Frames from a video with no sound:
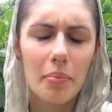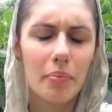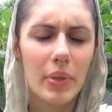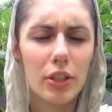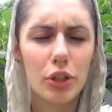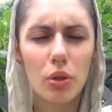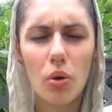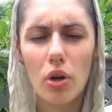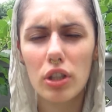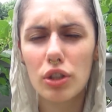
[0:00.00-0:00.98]
Be
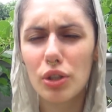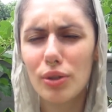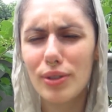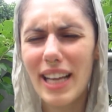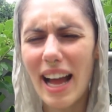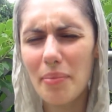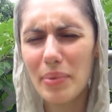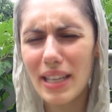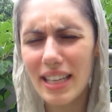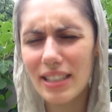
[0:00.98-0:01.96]
sure to tap
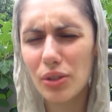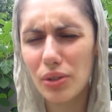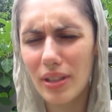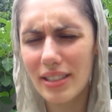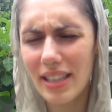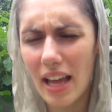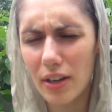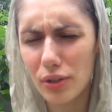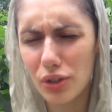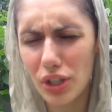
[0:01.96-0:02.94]
into this
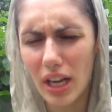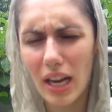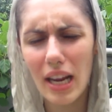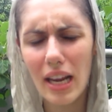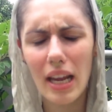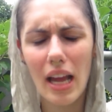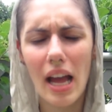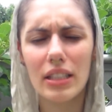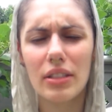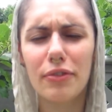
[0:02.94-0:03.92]
energy
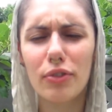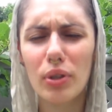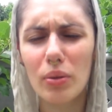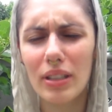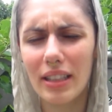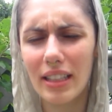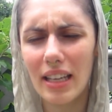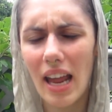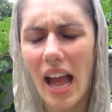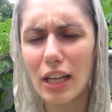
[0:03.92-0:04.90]
as
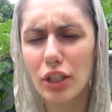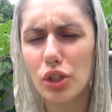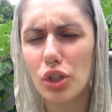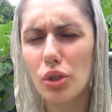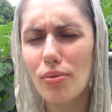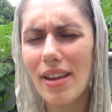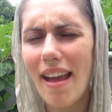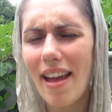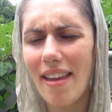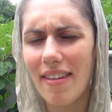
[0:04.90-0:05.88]
frequently as you
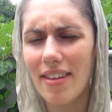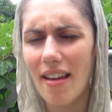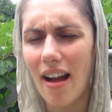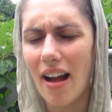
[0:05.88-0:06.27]
can.